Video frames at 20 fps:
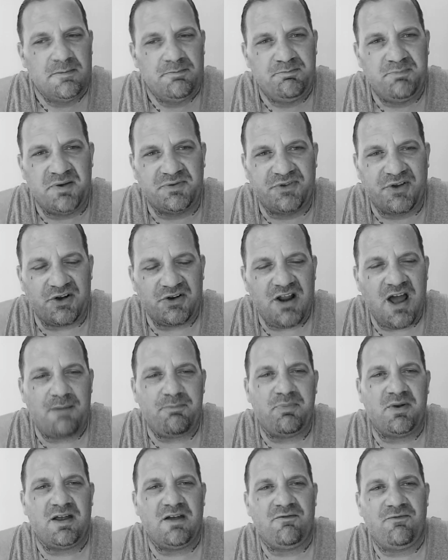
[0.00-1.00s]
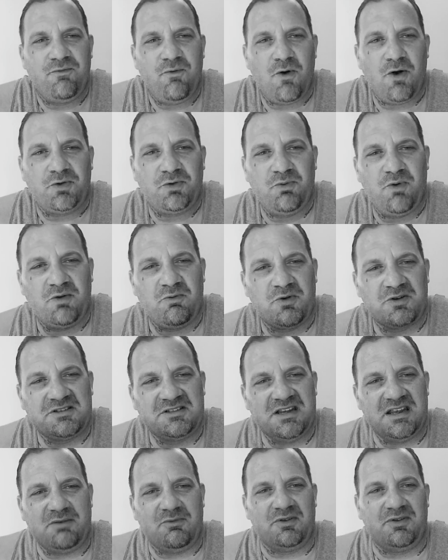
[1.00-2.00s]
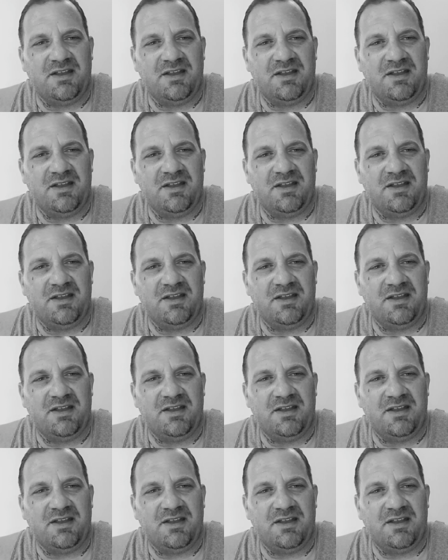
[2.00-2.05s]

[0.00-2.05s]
but they're not bringing forth what we're seeing with